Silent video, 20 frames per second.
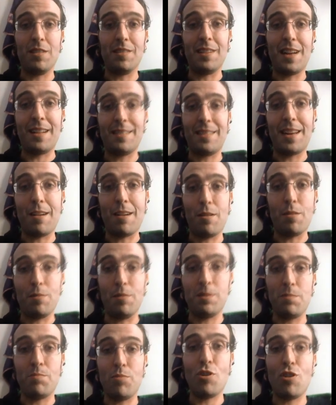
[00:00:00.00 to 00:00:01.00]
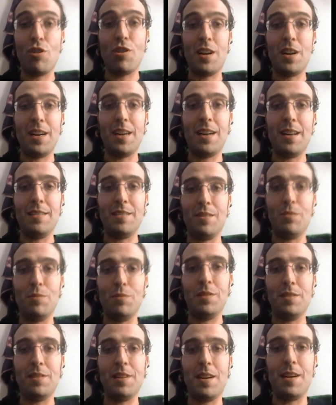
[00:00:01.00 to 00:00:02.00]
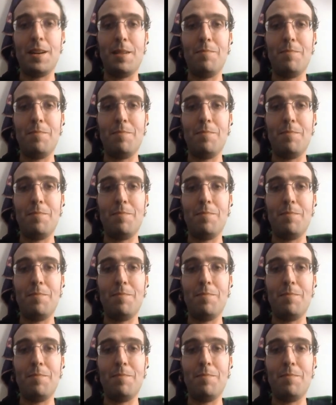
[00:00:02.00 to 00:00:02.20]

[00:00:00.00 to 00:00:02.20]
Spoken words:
because that's how it was burning, because it was